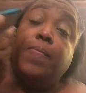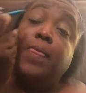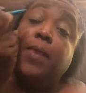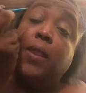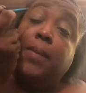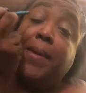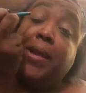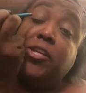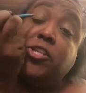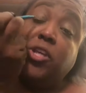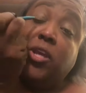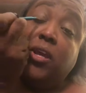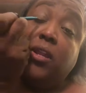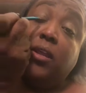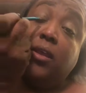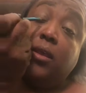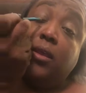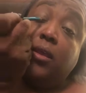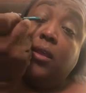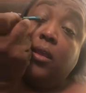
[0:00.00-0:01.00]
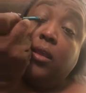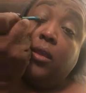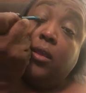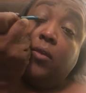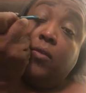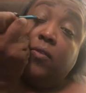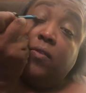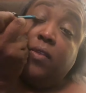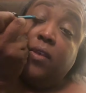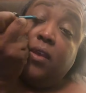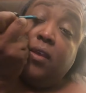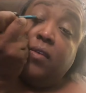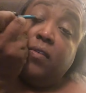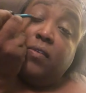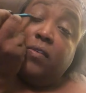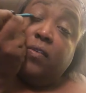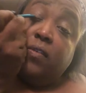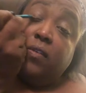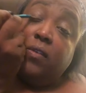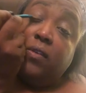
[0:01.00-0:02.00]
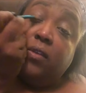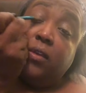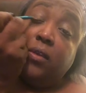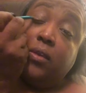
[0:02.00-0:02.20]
I'm actually going to use this